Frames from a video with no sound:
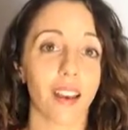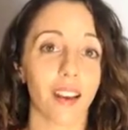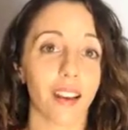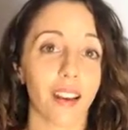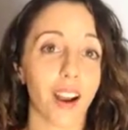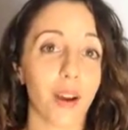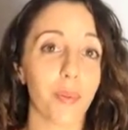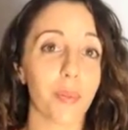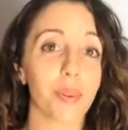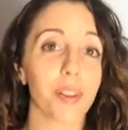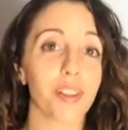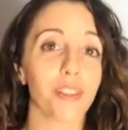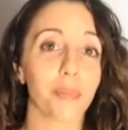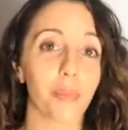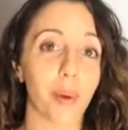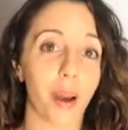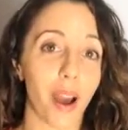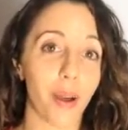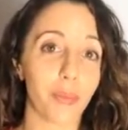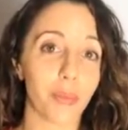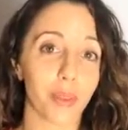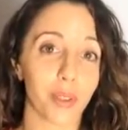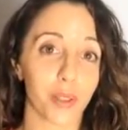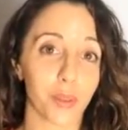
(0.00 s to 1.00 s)
A couple of
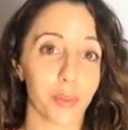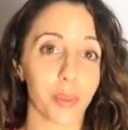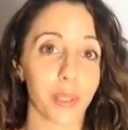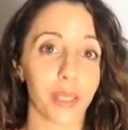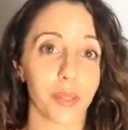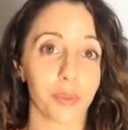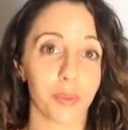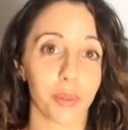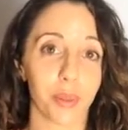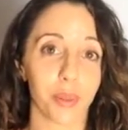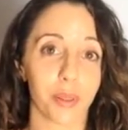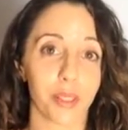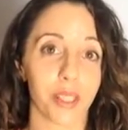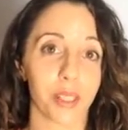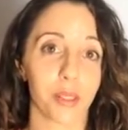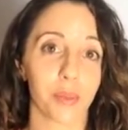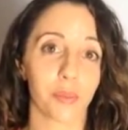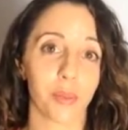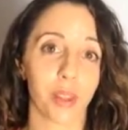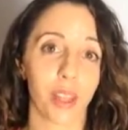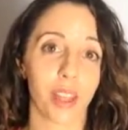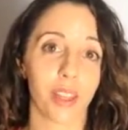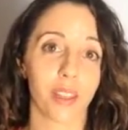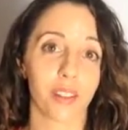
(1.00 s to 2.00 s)
popular pea
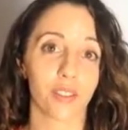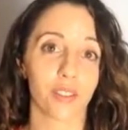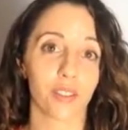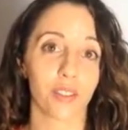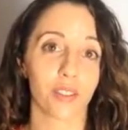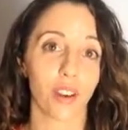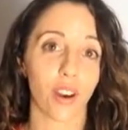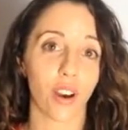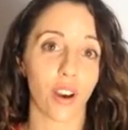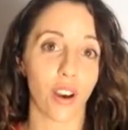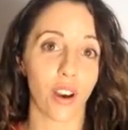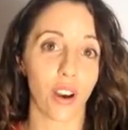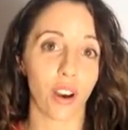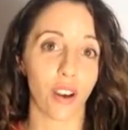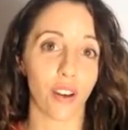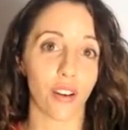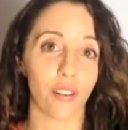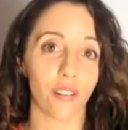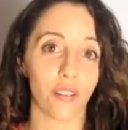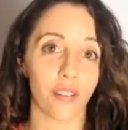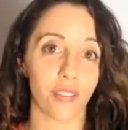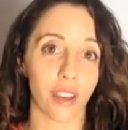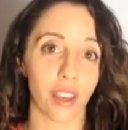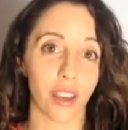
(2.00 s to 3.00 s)
protein blends
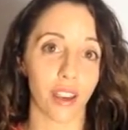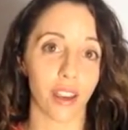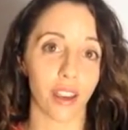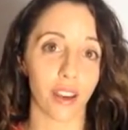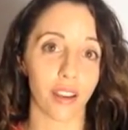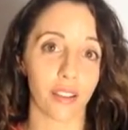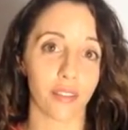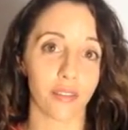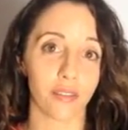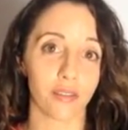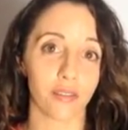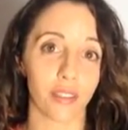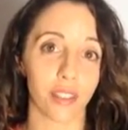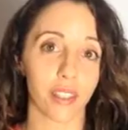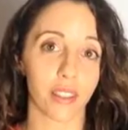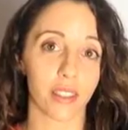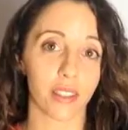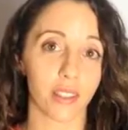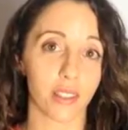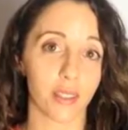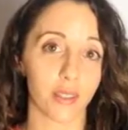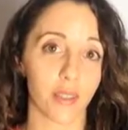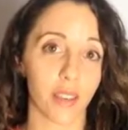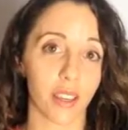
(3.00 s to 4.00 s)
are Vega,
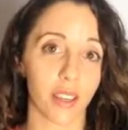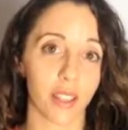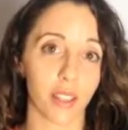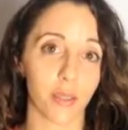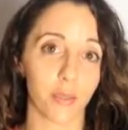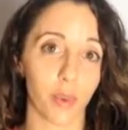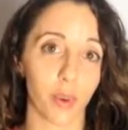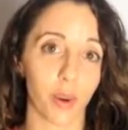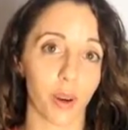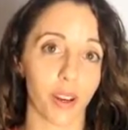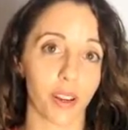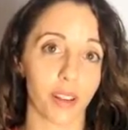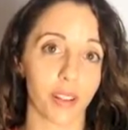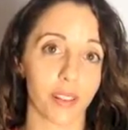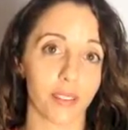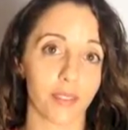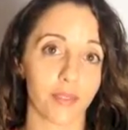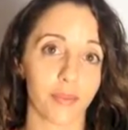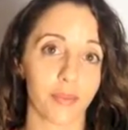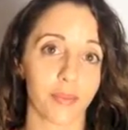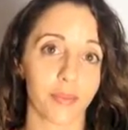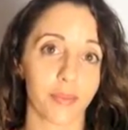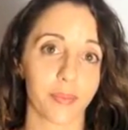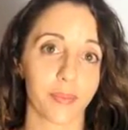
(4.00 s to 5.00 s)
this is Vega Sport,
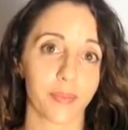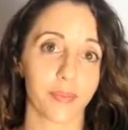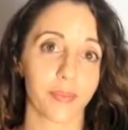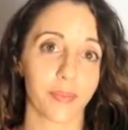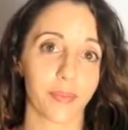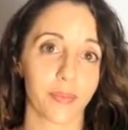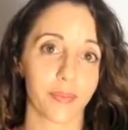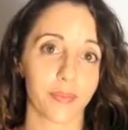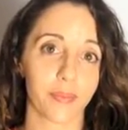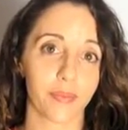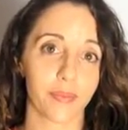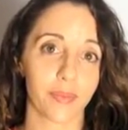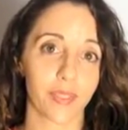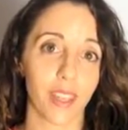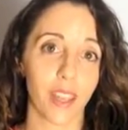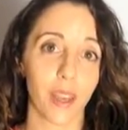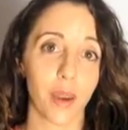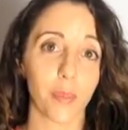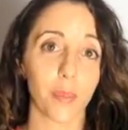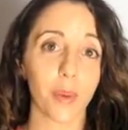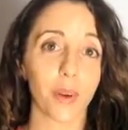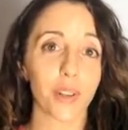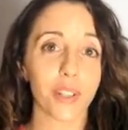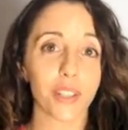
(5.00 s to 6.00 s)

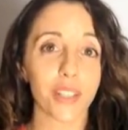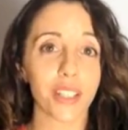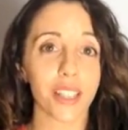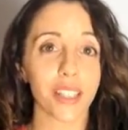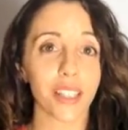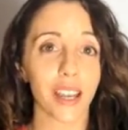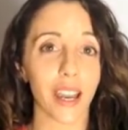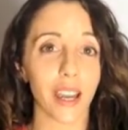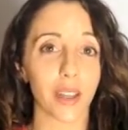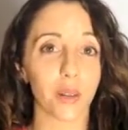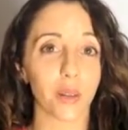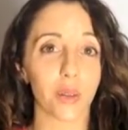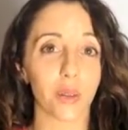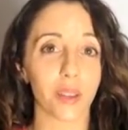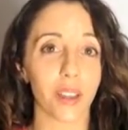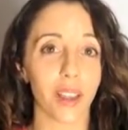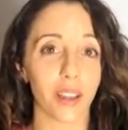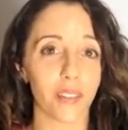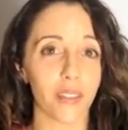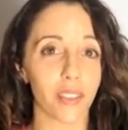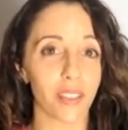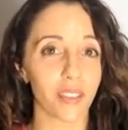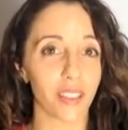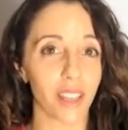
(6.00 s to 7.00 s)
Personally, I don't
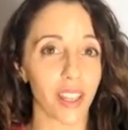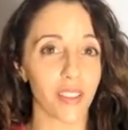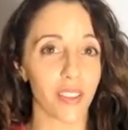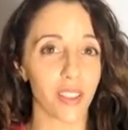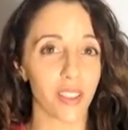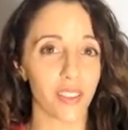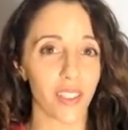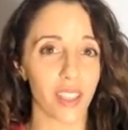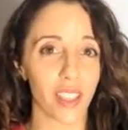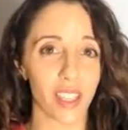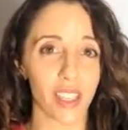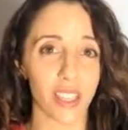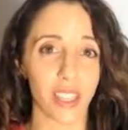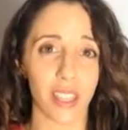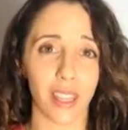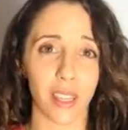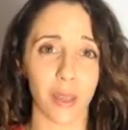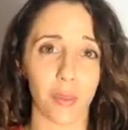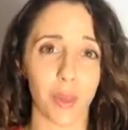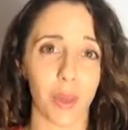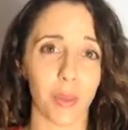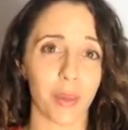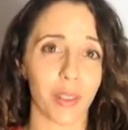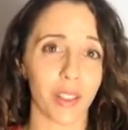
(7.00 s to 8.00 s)
love the flavor of this. I
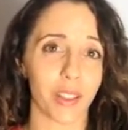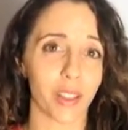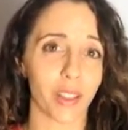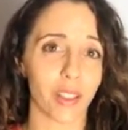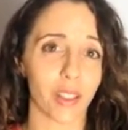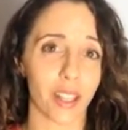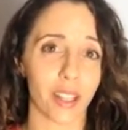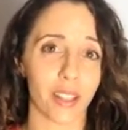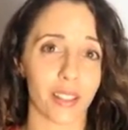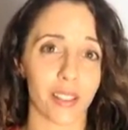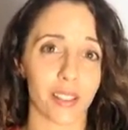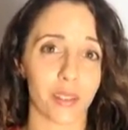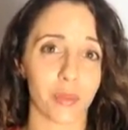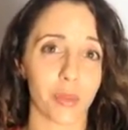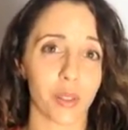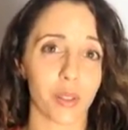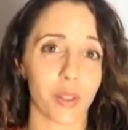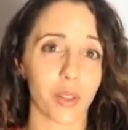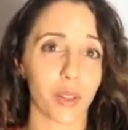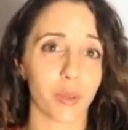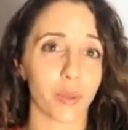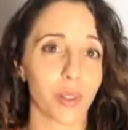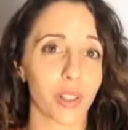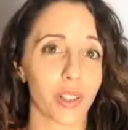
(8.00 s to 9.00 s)
think maybe it just has a little
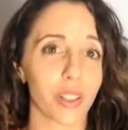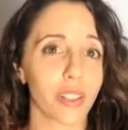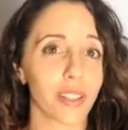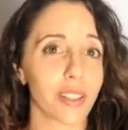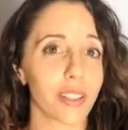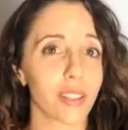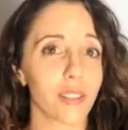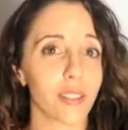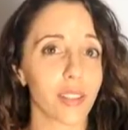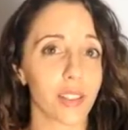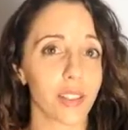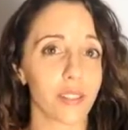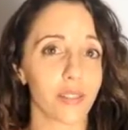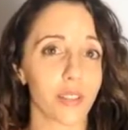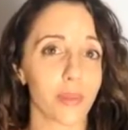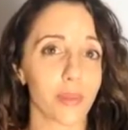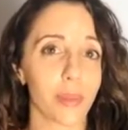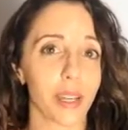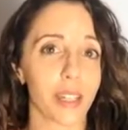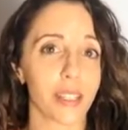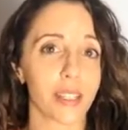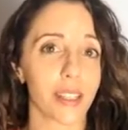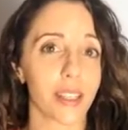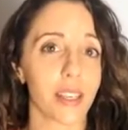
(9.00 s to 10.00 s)
bit too much stevia for
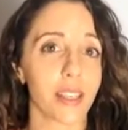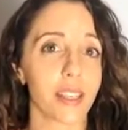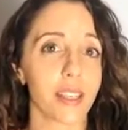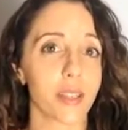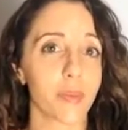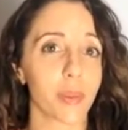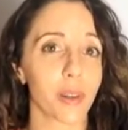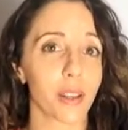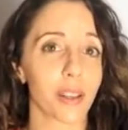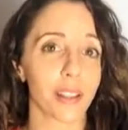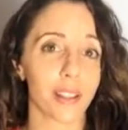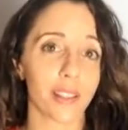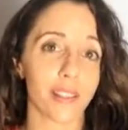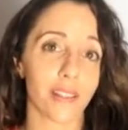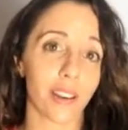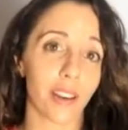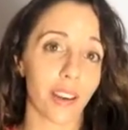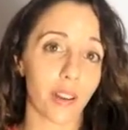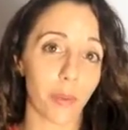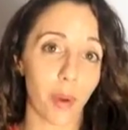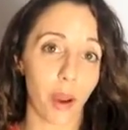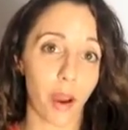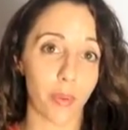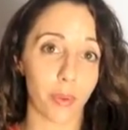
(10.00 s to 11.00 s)
my taste, but it's a
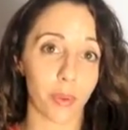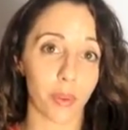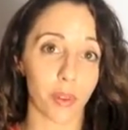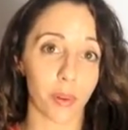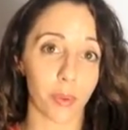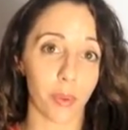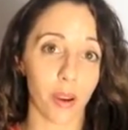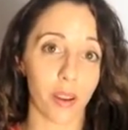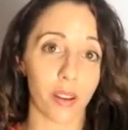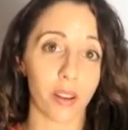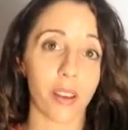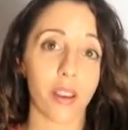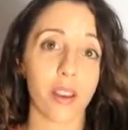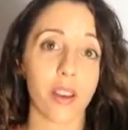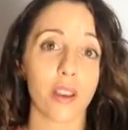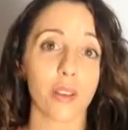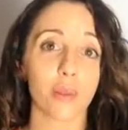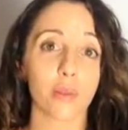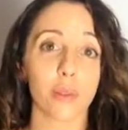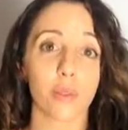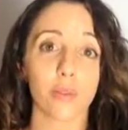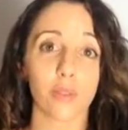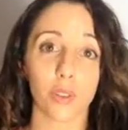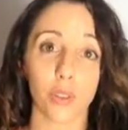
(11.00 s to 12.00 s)
very popular one.
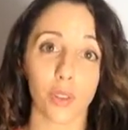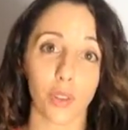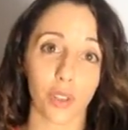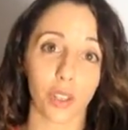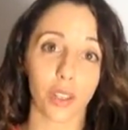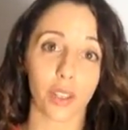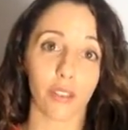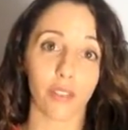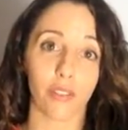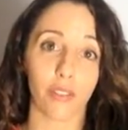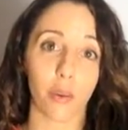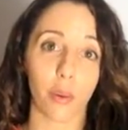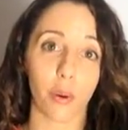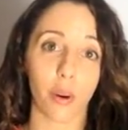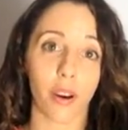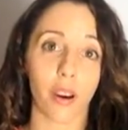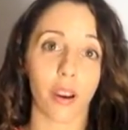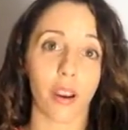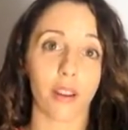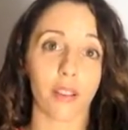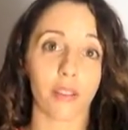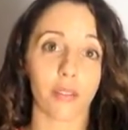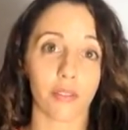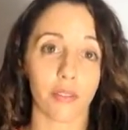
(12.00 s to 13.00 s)
So if you're looking
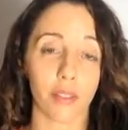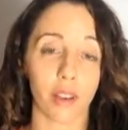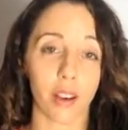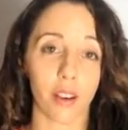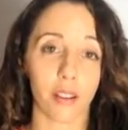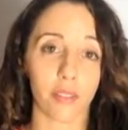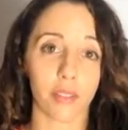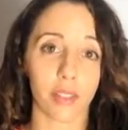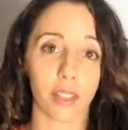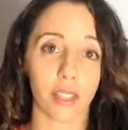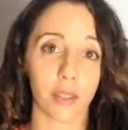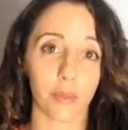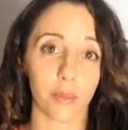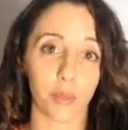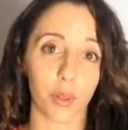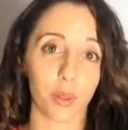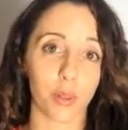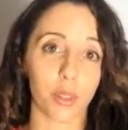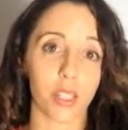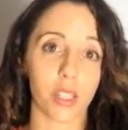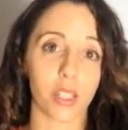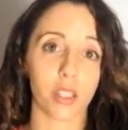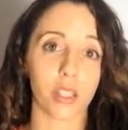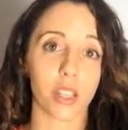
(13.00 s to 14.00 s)
for a, a vegan
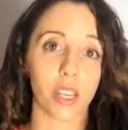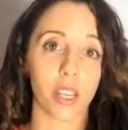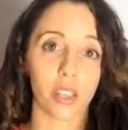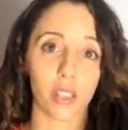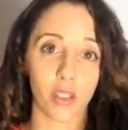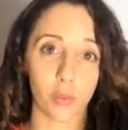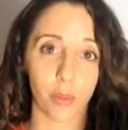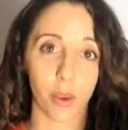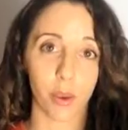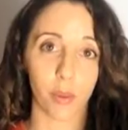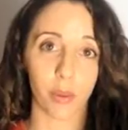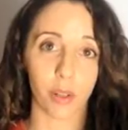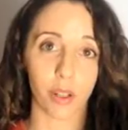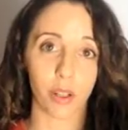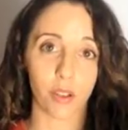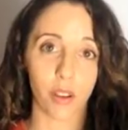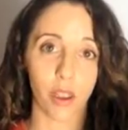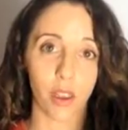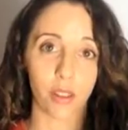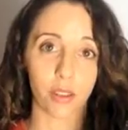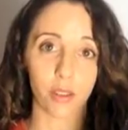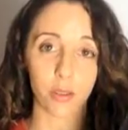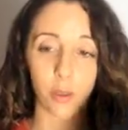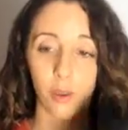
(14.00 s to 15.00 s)
protein shake, you might want to
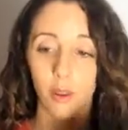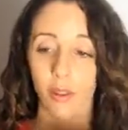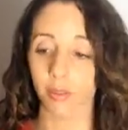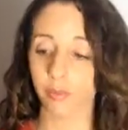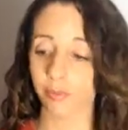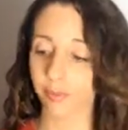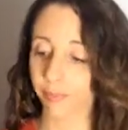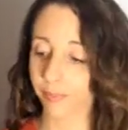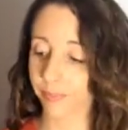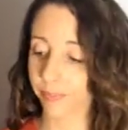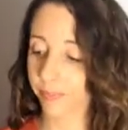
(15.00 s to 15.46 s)
try this one.